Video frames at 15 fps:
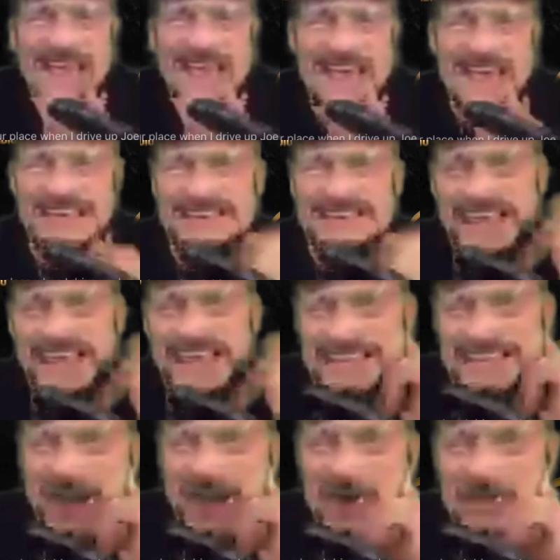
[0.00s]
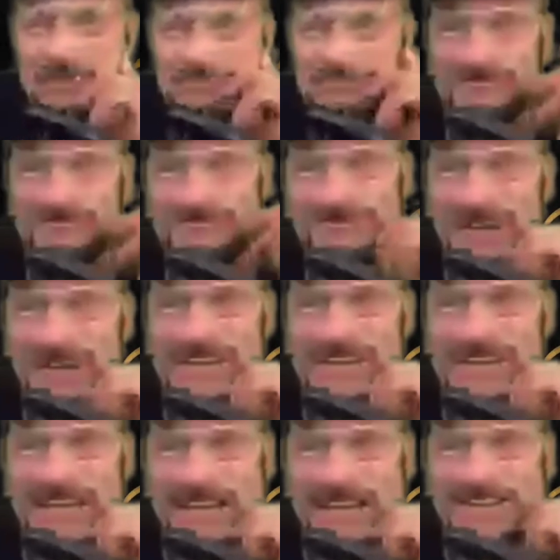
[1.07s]
like, you know, fucking
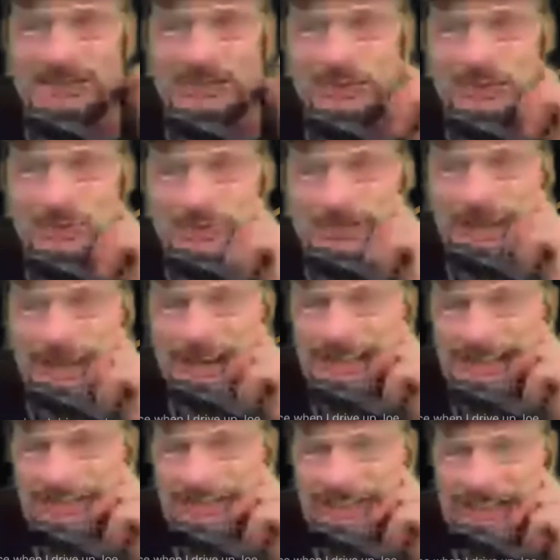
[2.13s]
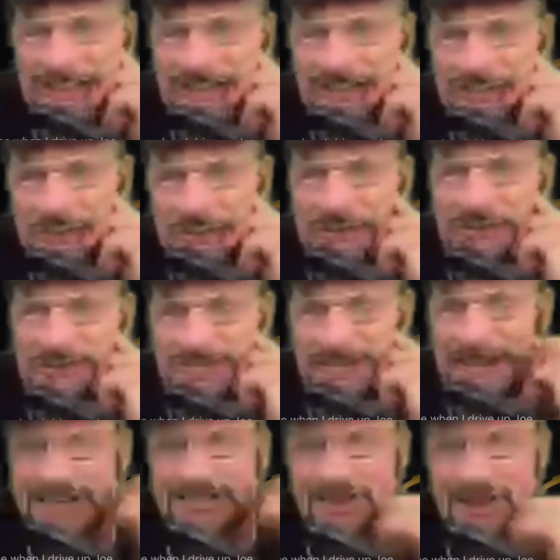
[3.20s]
high school, college age. We used to, like, try to,